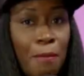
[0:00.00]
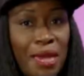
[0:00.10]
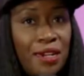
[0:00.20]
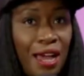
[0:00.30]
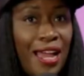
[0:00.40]

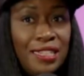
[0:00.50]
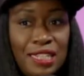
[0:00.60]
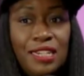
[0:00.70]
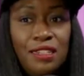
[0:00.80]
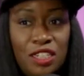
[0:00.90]
mean, like, as
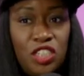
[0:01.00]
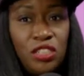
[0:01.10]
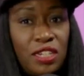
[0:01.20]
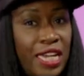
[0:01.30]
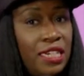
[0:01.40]
in the
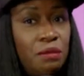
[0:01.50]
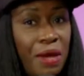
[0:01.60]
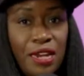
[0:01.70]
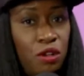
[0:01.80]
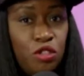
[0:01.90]
kids
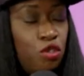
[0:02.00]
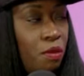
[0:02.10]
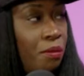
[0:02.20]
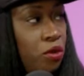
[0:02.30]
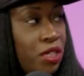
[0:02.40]
may not do
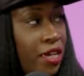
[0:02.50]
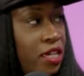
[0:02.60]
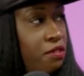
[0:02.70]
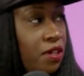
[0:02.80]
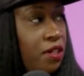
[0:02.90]
mum or dad
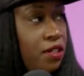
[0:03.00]
either.